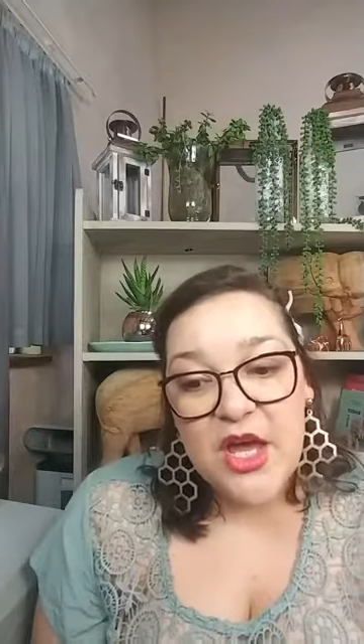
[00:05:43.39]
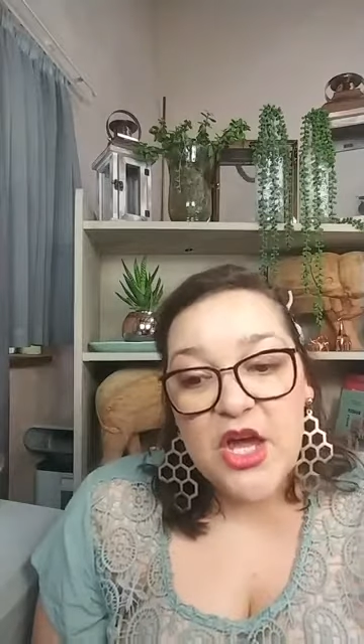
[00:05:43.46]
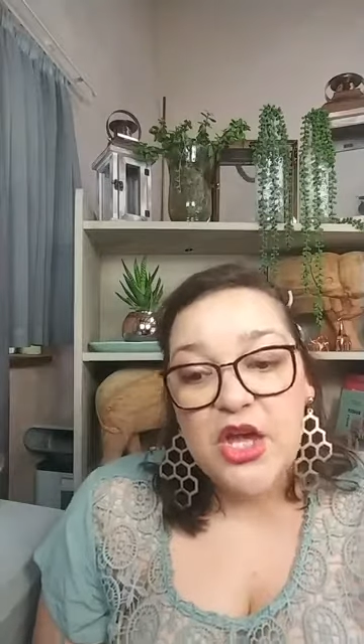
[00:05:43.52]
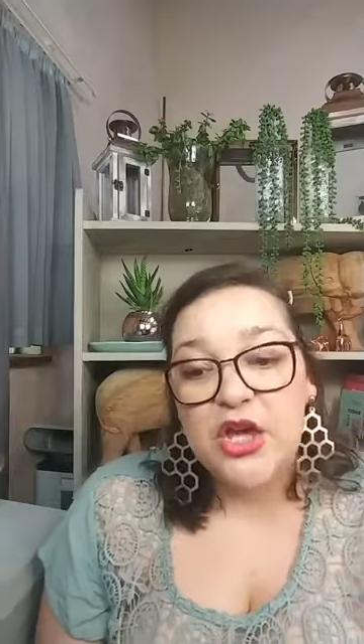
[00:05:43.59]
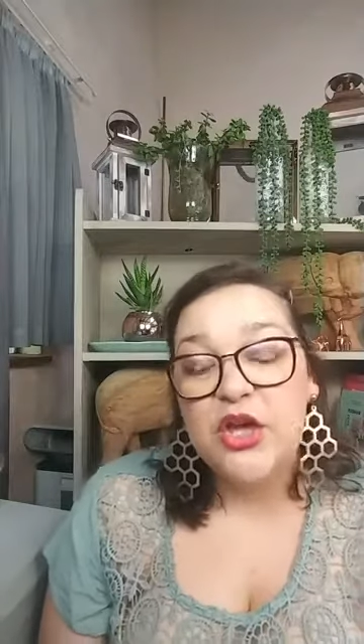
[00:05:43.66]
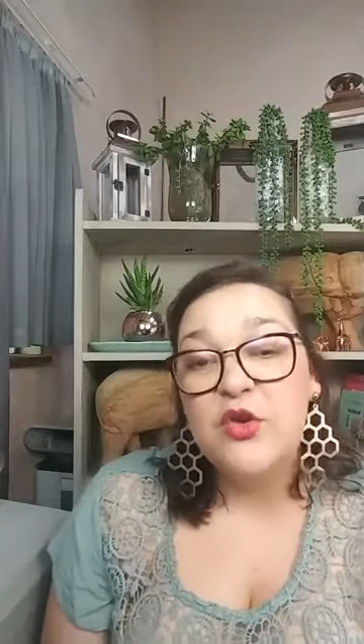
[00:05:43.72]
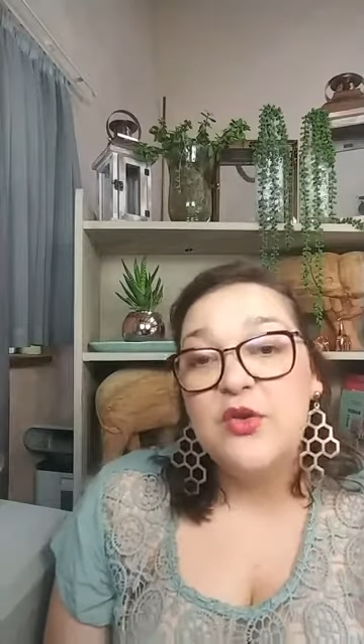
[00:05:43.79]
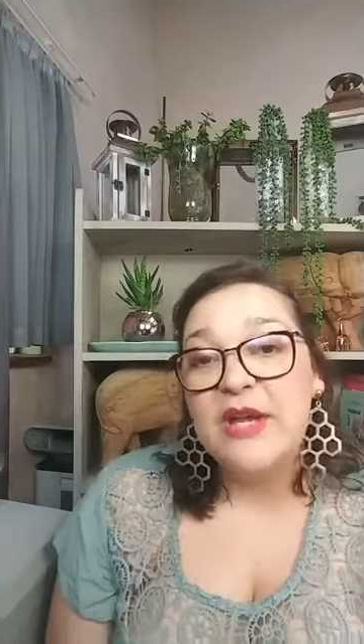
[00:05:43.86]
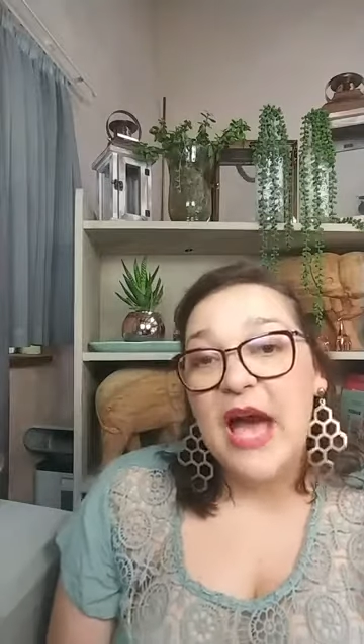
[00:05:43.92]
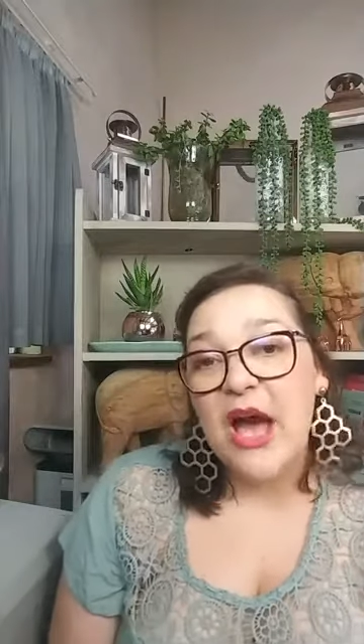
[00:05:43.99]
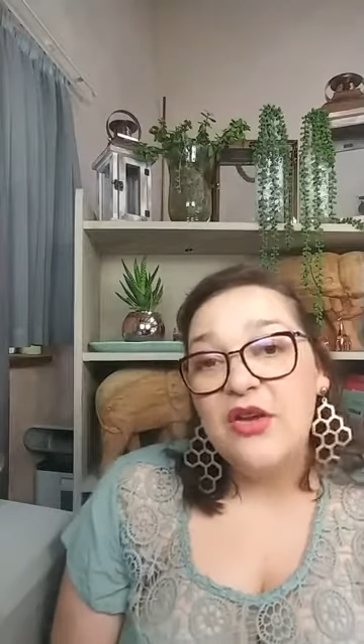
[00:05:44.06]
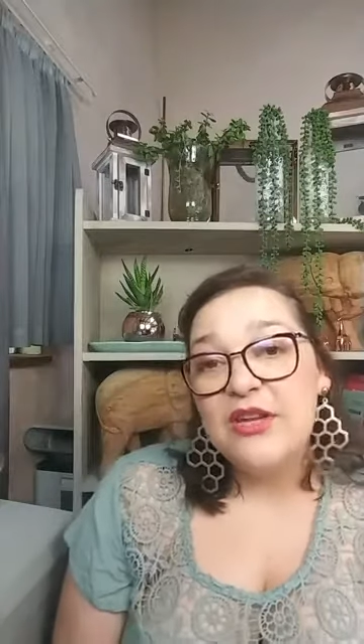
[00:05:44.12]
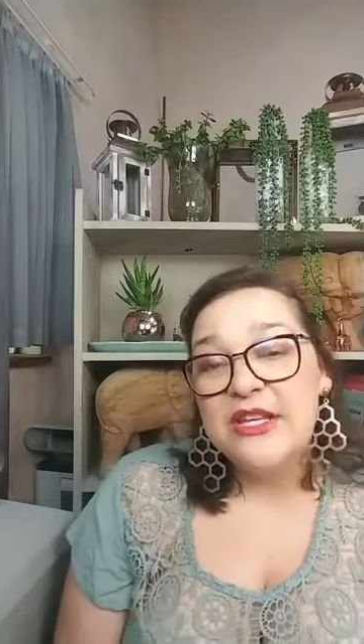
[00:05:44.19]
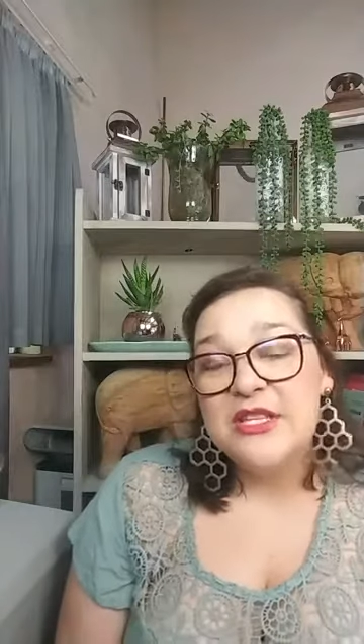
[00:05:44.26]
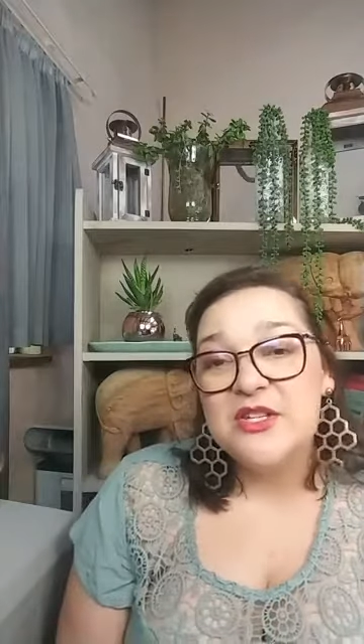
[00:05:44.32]
you now
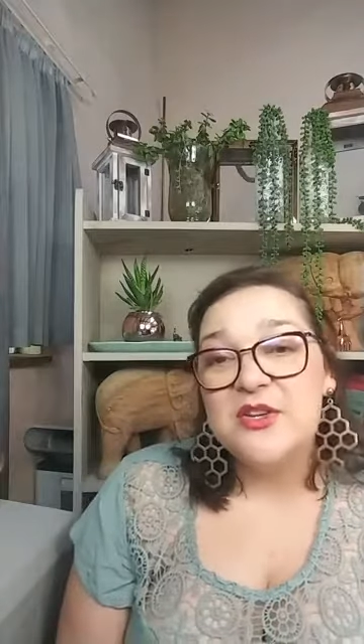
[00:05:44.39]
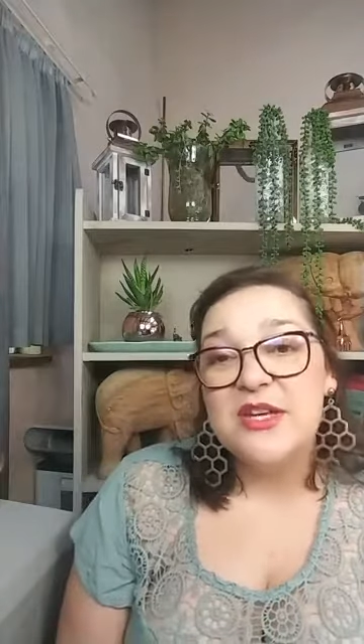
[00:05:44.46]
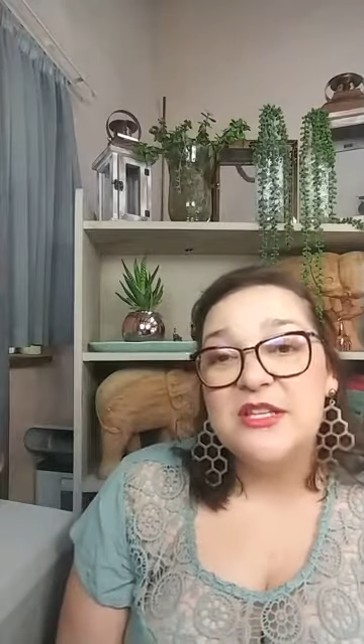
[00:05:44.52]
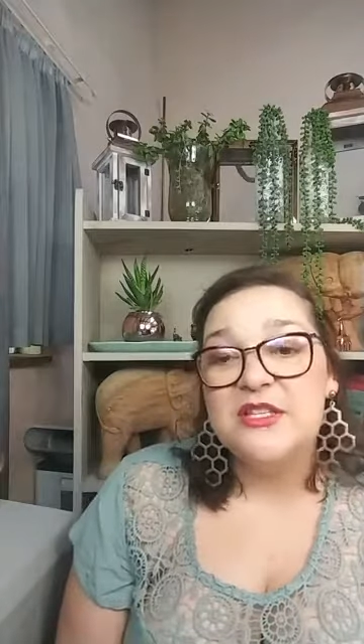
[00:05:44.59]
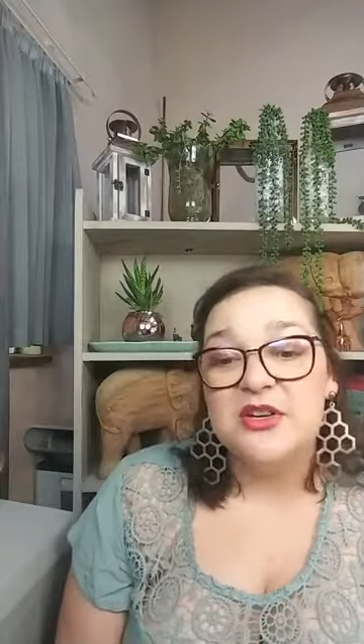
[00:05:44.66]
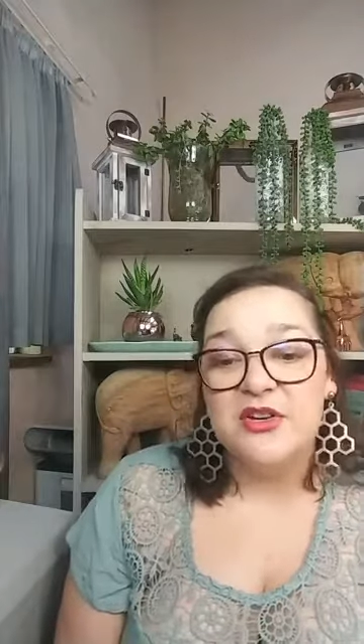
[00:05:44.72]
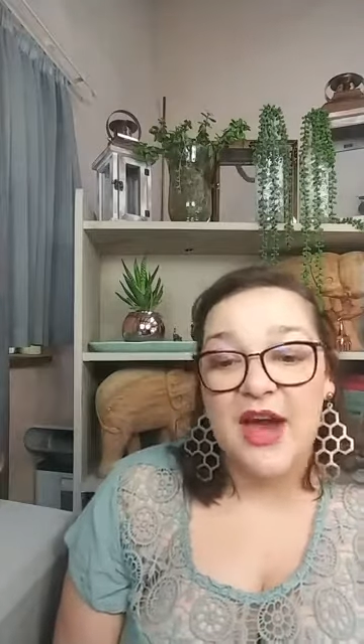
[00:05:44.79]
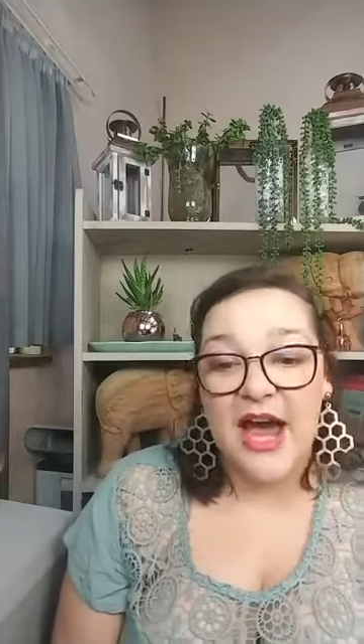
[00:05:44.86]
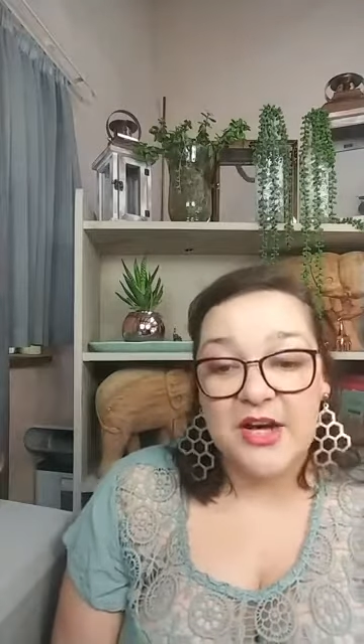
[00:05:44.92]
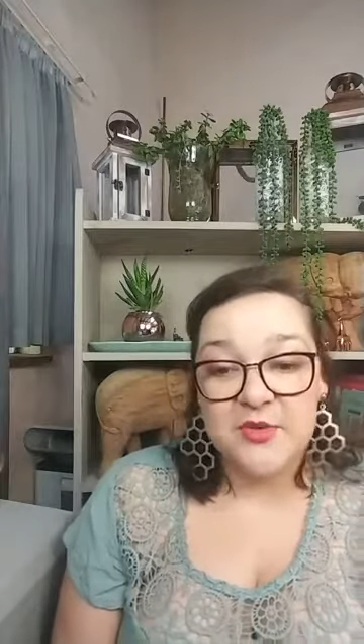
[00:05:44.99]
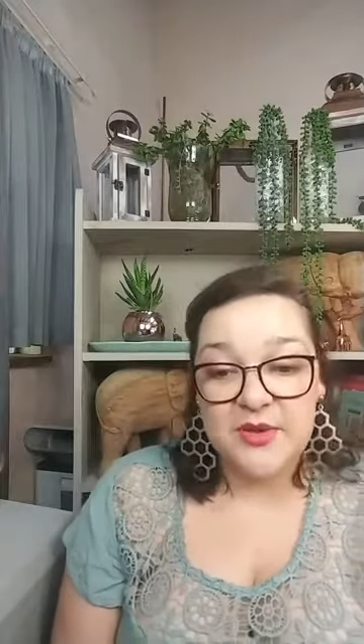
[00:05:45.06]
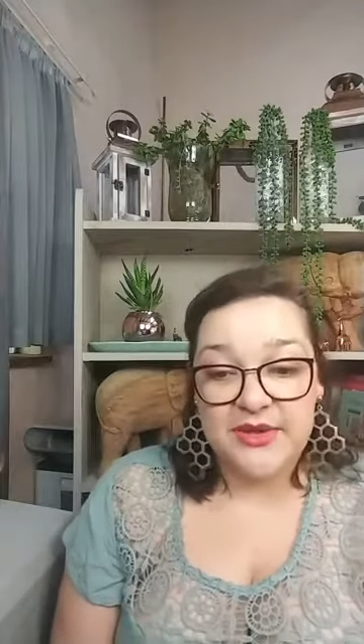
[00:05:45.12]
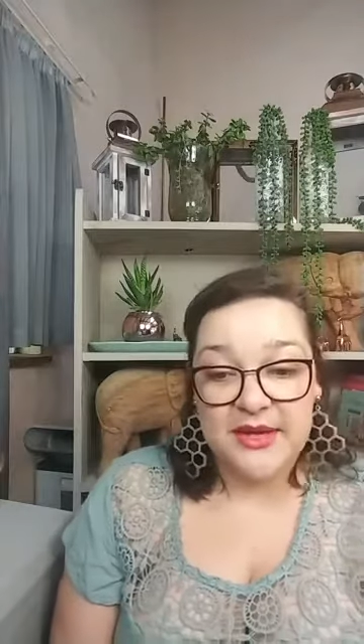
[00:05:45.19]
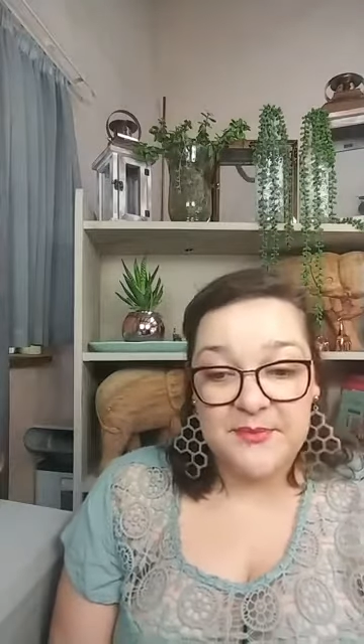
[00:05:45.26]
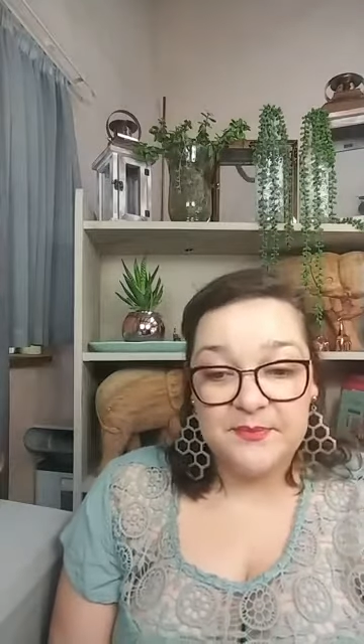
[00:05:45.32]
need to interact with
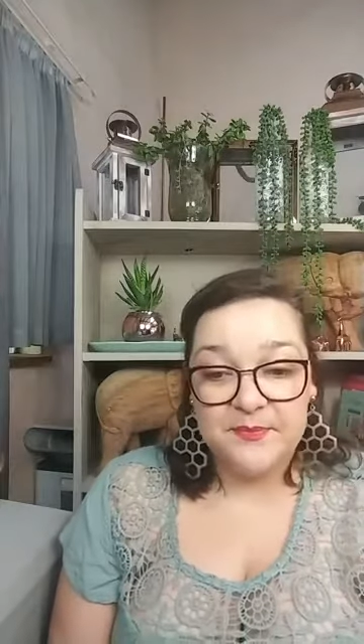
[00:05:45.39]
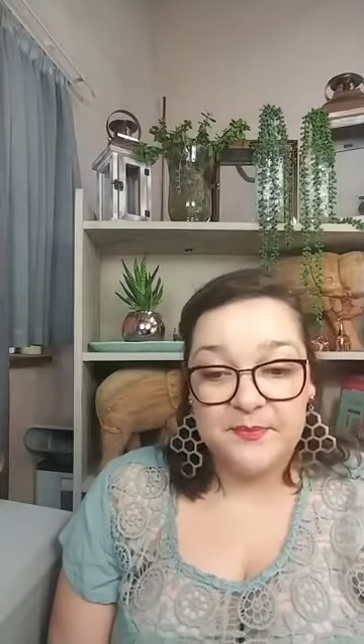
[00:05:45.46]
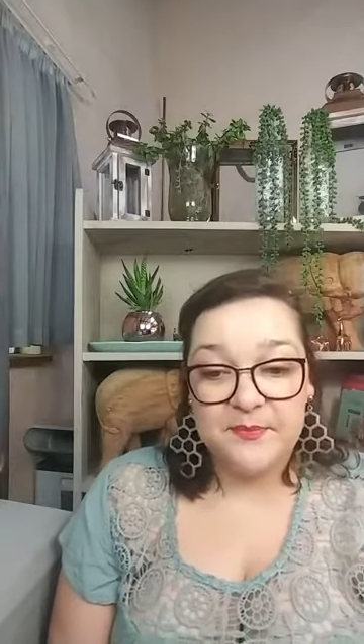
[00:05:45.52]
them.